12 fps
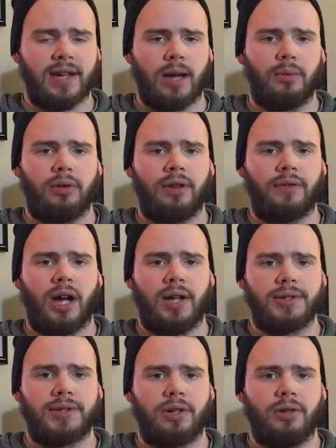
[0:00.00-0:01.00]
I believe
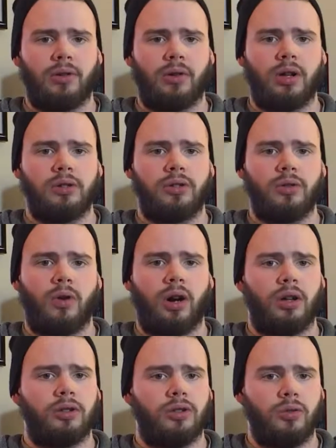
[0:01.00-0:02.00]
also
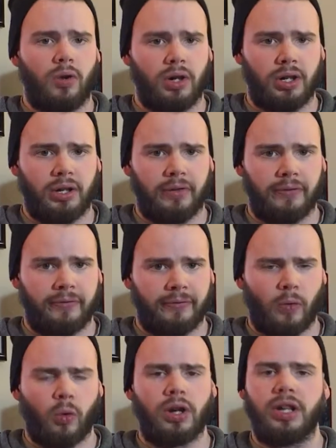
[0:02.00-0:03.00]
to
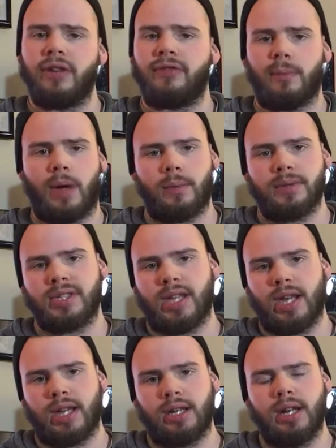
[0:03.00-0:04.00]
240 if I'm not
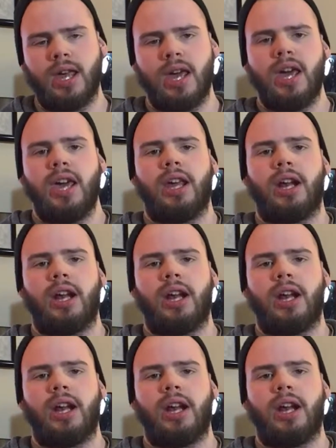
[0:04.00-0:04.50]
mistaken. It